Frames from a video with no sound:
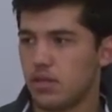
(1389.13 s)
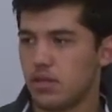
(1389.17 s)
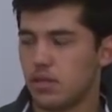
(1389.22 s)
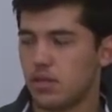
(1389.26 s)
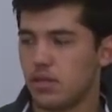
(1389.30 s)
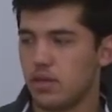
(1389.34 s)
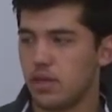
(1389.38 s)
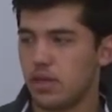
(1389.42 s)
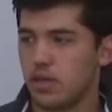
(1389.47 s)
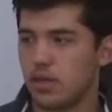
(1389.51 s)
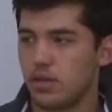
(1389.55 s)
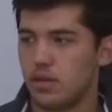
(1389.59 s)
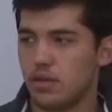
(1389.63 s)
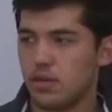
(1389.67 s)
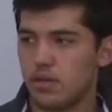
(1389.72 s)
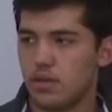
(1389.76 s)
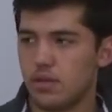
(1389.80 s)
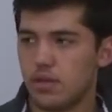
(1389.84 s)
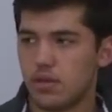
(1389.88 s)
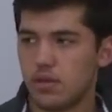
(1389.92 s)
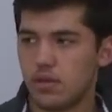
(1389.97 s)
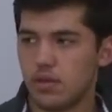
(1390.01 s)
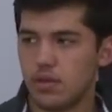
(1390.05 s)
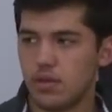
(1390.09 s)
Yeah.
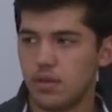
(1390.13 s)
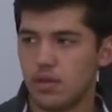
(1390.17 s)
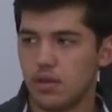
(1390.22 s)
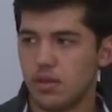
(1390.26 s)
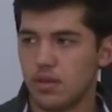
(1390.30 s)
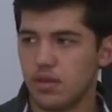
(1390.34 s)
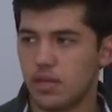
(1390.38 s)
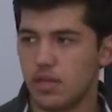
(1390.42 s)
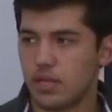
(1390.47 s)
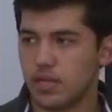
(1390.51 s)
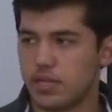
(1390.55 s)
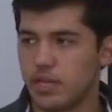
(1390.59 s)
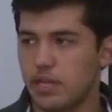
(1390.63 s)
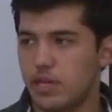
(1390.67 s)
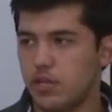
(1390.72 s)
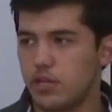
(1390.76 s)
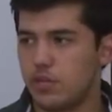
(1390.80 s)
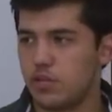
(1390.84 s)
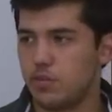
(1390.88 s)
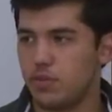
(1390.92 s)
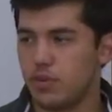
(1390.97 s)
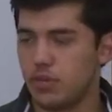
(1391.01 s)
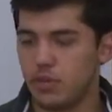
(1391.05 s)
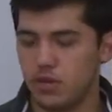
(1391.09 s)
Like they need
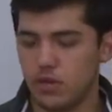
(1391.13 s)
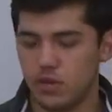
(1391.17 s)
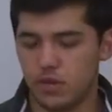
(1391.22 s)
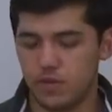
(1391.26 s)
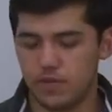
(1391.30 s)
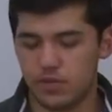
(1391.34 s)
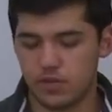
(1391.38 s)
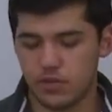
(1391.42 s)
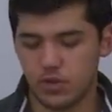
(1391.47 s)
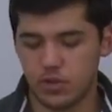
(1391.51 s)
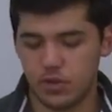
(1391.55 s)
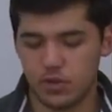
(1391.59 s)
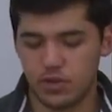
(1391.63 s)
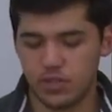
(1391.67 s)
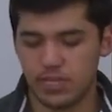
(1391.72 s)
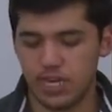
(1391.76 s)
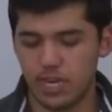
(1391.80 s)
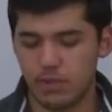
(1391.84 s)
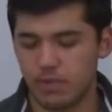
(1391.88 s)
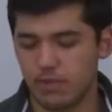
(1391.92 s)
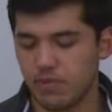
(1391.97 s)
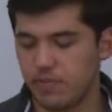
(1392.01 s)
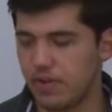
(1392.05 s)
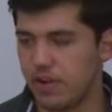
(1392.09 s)
to be of certain
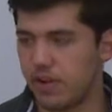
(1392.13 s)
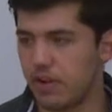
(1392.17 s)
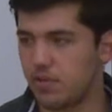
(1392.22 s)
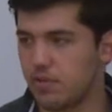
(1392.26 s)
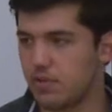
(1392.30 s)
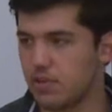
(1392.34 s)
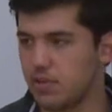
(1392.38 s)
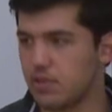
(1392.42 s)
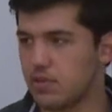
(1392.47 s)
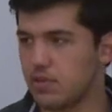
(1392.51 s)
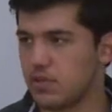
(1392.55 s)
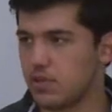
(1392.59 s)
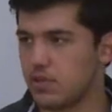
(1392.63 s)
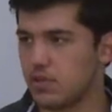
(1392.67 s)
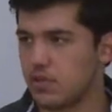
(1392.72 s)
type of variables.